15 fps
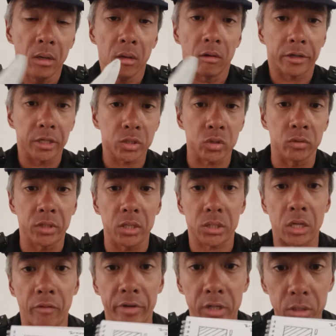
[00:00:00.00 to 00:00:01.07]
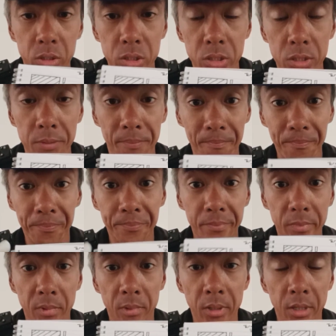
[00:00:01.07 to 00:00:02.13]
Okay, so this is how it is.
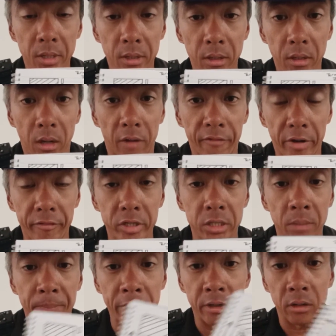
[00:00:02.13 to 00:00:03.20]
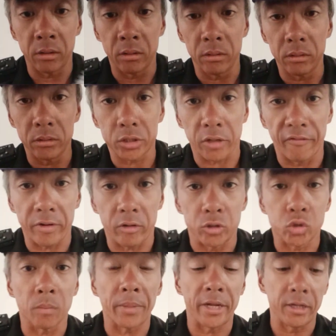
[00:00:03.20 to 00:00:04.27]
A very typical traffic
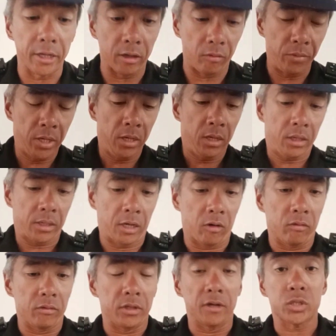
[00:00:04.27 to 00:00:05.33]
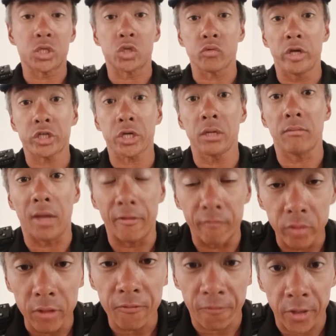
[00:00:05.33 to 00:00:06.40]
control plan layout. Now, the situation that
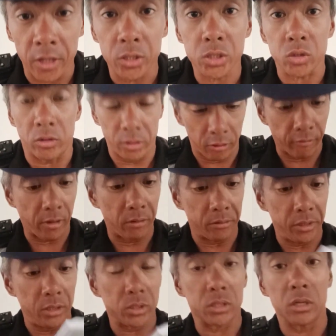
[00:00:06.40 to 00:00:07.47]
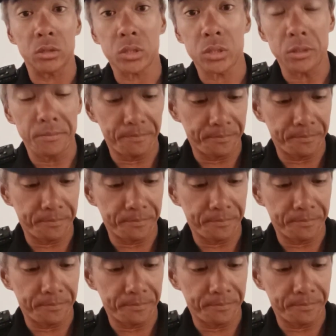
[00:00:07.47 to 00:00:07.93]
we face on the ground is this.